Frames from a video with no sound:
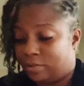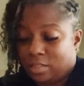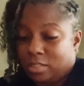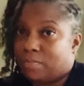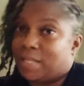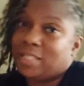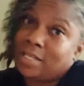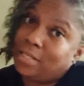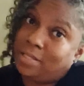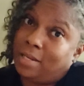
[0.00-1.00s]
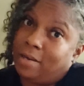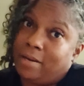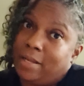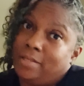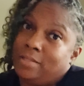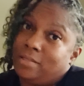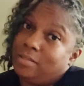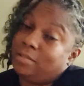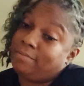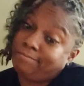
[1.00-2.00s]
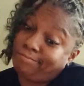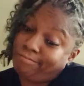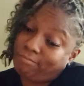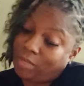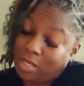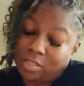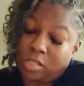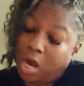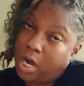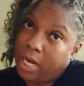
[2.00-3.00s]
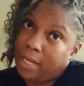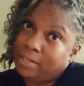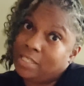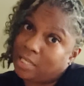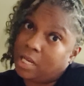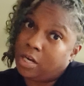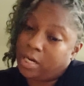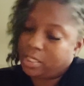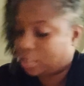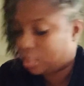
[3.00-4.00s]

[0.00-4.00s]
because my son is hilarious. Sorry, he's hilarious.